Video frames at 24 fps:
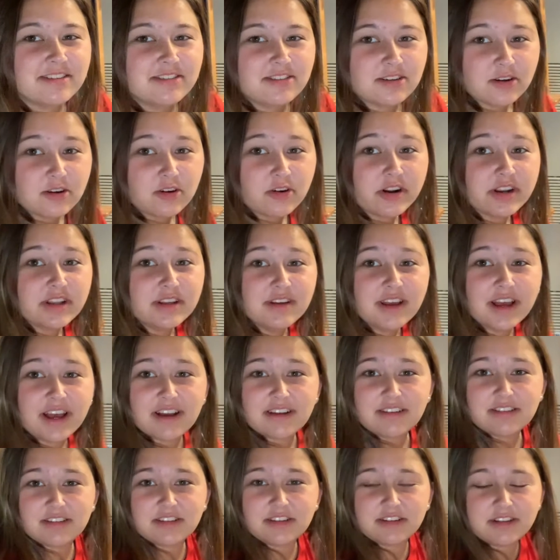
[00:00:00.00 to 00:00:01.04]
So Greta
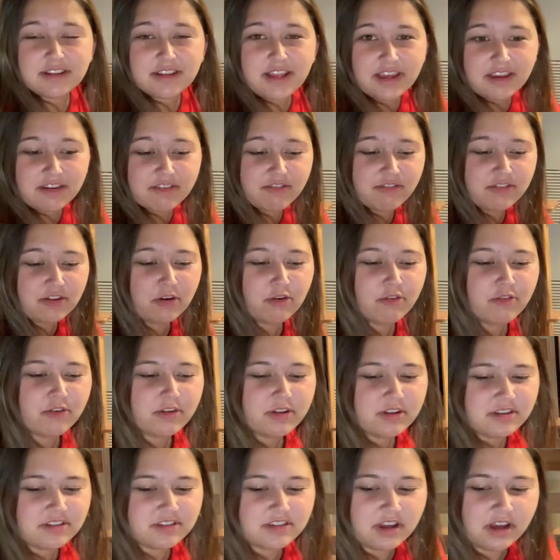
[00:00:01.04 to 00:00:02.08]
has to like feel for
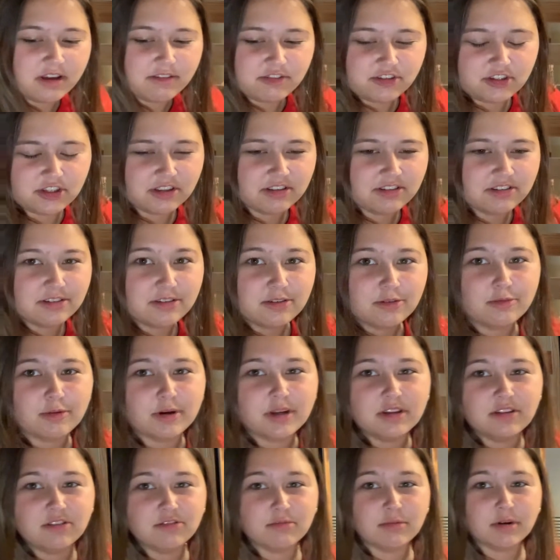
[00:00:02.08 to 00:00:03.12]
the stuff. She doesn't know what
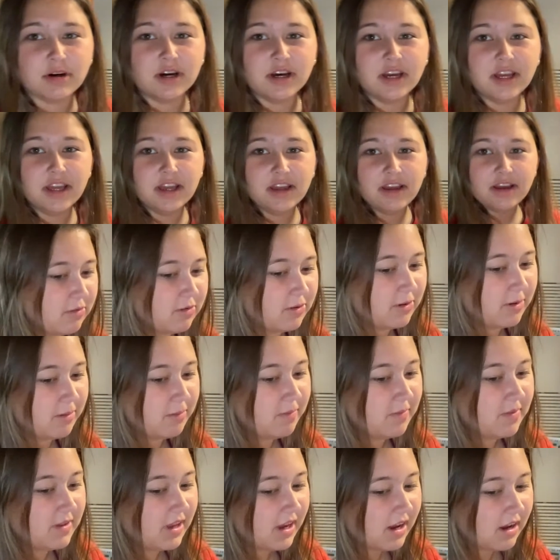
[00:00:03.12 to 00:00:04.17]
is what.
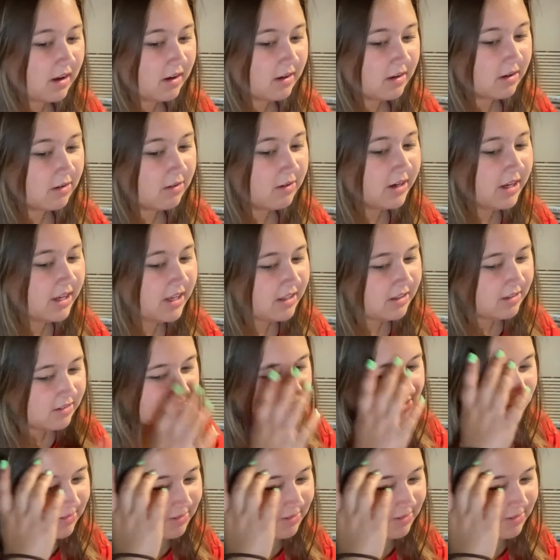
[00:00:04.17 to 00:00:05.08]
Yeah, go ahead.